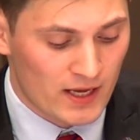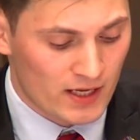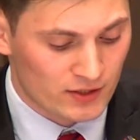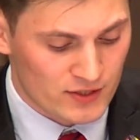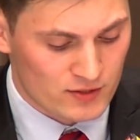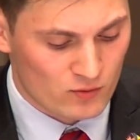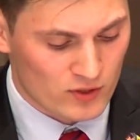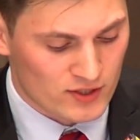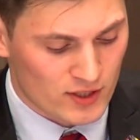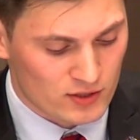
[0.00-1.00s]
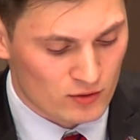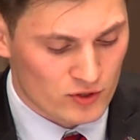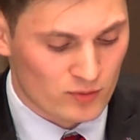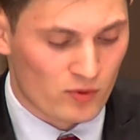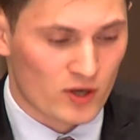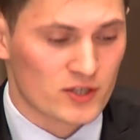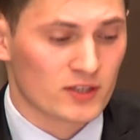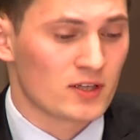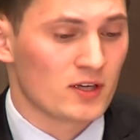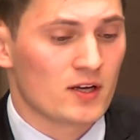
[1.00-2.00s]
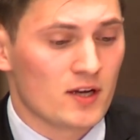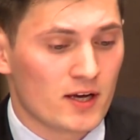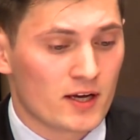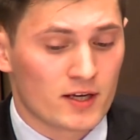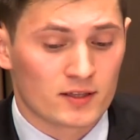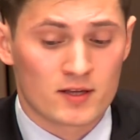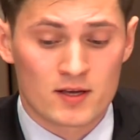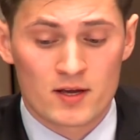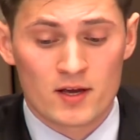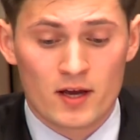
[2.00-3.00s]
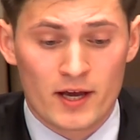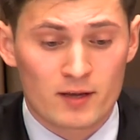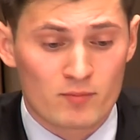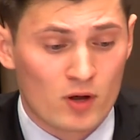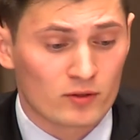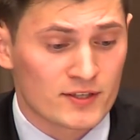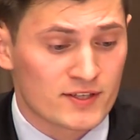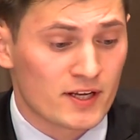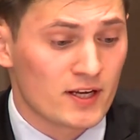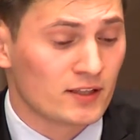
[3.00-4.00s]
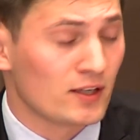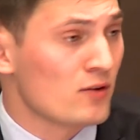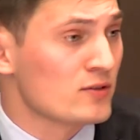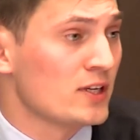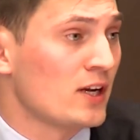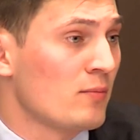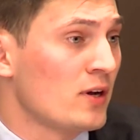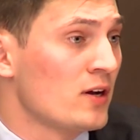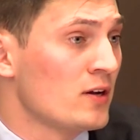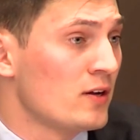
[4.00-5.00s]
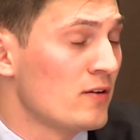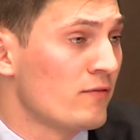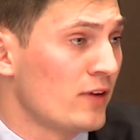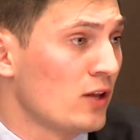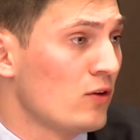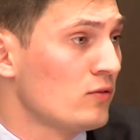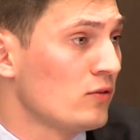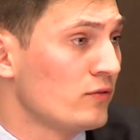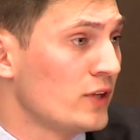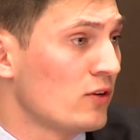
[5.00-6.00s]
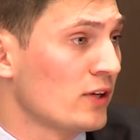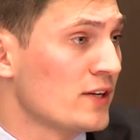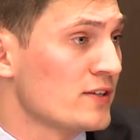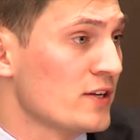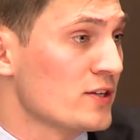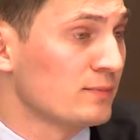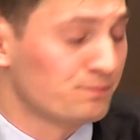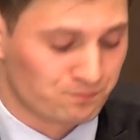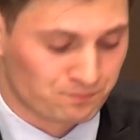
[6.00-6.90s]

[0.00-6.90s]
And this was the resolution project. And I can proudly say and announce that I'm a fellow of the organization.